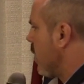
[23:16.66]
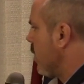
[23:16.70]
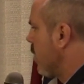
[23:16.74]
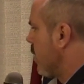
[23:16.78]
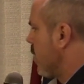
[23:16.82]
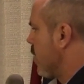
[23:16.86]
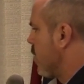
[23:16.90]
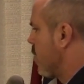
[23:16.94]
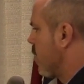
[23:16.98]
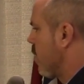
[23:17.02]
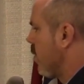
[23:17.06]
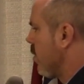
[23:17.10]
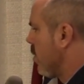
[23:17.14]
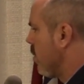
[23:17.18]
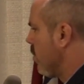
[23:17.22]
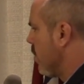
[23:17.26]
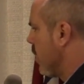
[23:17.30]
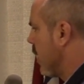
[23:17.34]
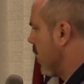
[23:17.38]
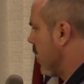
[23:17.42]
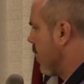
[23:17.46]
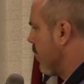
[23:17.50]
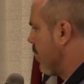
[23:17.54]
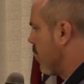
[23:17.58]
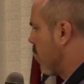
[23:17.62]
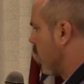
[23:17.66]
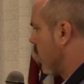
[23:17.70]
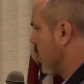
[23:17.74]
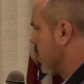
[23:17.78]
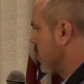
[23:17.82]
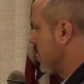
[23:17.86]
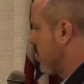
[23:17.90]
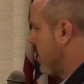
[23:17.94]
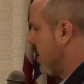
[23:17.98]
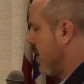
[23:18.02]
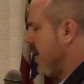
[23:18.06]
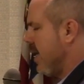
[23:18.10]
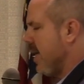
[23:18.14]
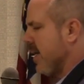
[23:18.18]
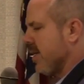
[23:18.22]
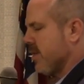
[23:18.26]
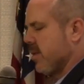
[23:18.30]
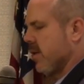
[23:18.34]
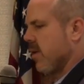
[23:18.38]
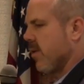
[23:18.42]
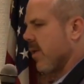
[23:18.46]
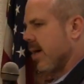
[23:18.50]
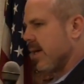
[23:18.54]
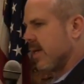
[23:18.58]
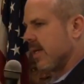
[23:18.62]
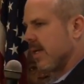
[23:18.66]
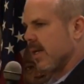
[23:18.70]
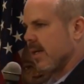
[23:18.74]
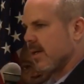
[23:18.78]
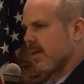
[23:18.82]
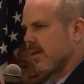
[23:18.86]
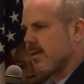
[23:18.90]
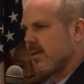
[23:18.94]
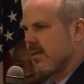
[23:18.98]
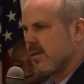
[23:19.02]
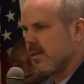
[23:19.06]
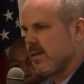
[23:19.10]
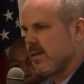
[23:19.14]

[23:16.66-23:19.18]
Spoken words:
uncontrollably. And of course, he has no idea